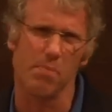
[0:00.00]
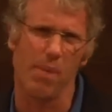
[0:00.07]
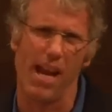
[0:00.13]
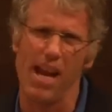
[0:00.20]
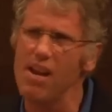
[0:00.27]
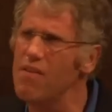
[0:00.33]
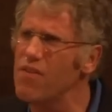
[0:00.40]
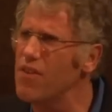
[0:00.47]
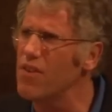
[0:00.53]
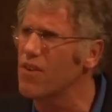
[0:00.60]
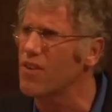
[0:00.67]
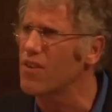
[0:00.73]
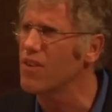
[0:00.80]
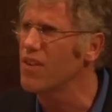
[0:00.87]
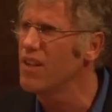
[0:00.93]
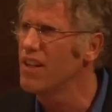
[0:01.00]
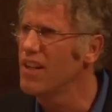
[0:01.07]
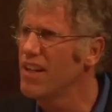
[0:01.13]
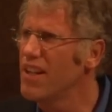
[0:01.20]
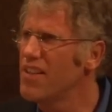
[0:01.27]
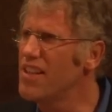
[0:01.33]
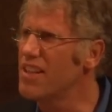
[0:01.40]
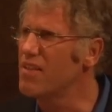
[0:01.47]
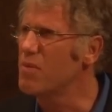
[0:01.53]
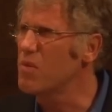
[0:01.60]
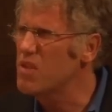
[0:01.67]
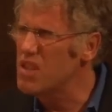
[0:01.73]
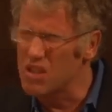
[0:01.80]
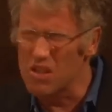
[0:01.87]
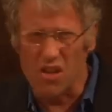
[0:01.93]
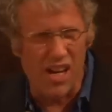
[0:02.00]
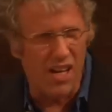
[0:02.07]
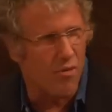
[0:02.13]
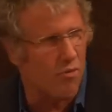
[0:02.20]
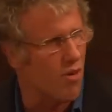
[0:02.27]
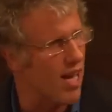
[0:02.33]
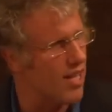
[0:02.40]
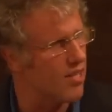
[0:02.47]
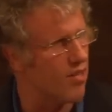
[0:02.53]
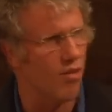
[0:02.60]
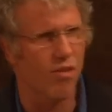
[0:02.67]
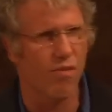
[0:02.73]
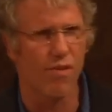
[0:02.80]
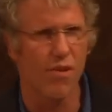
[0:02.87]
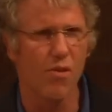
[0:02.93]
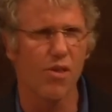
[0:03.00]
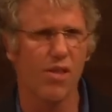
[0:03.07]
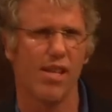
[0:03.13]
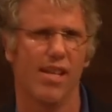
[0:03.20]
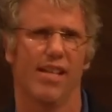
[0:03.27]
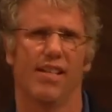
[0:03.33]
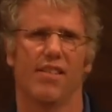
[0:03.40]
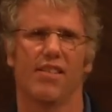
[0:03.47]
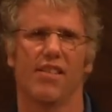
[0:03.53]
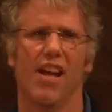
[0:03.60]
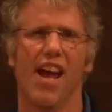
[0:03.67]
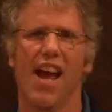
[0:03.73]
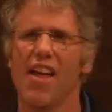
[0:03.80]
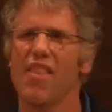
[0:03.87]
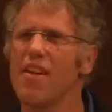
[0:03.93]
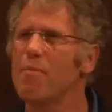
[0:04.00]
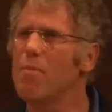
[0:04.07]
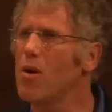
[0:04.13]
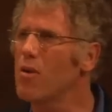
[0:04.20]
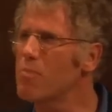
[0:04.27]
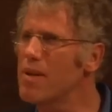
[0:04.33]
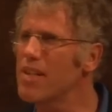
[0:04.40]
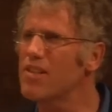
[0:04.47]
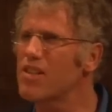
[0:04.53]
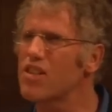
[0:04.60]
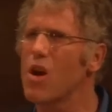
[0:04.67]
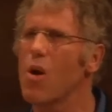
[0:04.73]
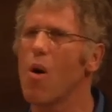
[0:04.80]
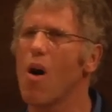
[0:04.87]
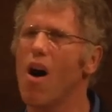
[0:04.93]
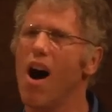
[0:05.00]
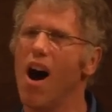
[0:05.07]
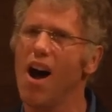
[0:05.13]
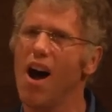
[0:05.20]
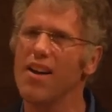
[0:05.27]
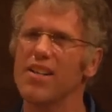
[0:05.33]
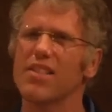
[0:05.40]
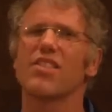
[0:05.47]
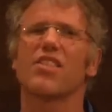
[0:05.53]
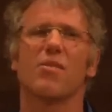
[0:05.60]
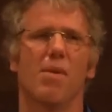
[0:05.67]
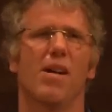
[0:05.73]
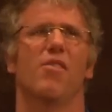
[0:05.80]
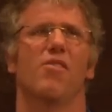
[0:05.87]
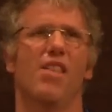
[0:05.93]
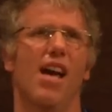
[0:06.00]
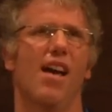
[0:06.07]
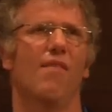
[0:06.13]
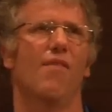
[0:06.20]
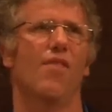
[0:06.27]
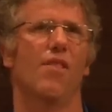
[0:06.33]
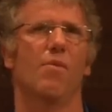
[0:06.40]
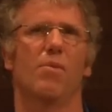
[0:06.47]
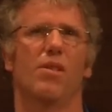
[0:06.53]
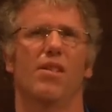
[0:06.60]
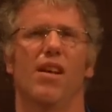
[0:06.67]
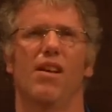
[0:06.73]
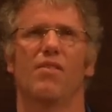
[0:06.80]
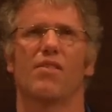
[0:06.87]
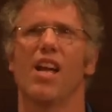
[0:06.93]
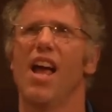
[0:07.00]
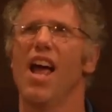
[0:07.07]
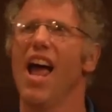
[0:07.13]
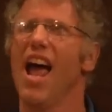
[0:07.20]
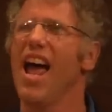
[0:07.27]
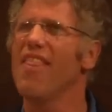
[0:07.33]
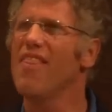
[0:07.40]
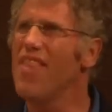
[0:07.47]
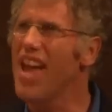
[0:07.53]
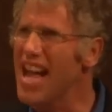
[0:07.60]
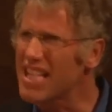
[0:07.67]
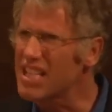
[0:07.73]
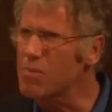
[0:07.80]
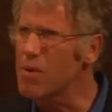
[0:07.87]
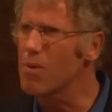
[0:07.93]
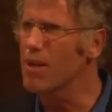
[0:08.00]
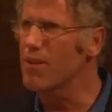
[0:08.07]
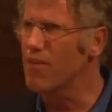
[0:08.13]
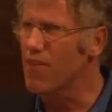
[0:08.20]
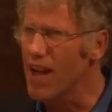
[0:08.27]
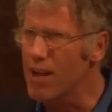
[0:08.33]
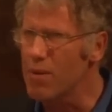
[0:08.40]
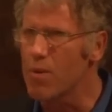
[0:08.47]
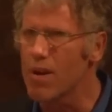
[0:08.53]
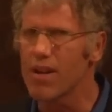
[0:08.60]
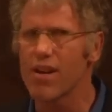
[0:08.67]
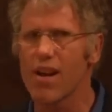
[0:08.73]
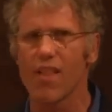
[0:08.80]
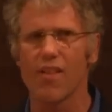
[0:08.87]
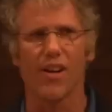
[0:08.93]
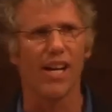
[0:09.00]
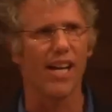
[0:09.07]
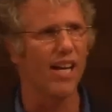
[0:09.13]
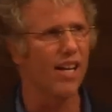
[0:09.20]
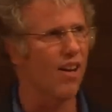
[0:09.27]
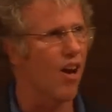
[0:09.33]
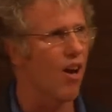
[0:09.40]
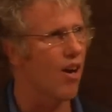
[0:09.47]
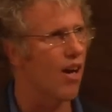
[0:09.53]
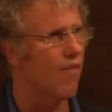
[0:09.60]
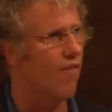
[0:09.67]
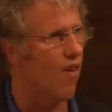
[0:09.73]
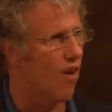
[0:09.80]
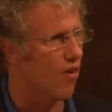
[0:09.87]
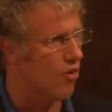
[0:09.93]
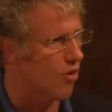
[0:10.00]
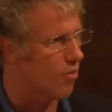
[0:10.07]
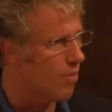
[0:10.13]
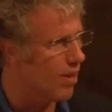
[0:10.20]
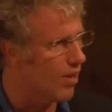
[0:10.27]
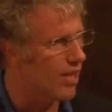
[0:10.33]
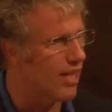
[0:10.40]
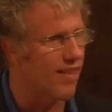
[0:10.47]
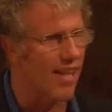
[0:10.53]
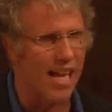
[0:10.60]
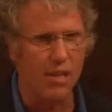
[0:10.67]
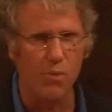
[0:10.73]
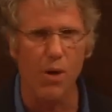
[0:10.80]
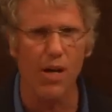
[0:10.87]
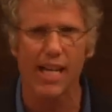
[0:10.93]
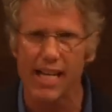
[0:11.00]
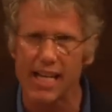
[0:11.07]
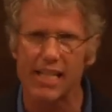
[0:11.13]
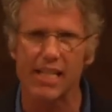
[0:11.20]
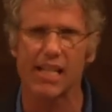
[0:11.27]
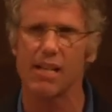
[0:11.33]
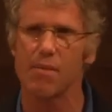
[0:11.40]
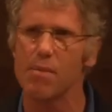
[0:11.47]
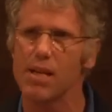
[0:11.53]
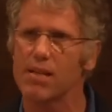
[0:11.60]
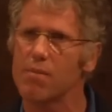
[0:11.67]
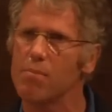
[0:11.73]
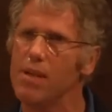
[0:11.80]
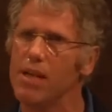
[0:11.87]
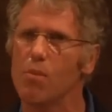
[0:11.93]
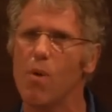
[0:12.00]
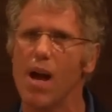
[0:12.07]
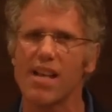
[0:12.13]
that's painful, that you're trying to wrestle through things. And they've both been so honest about that for themselves. And that's where we find one another, in our vulnerability. That's where East can meet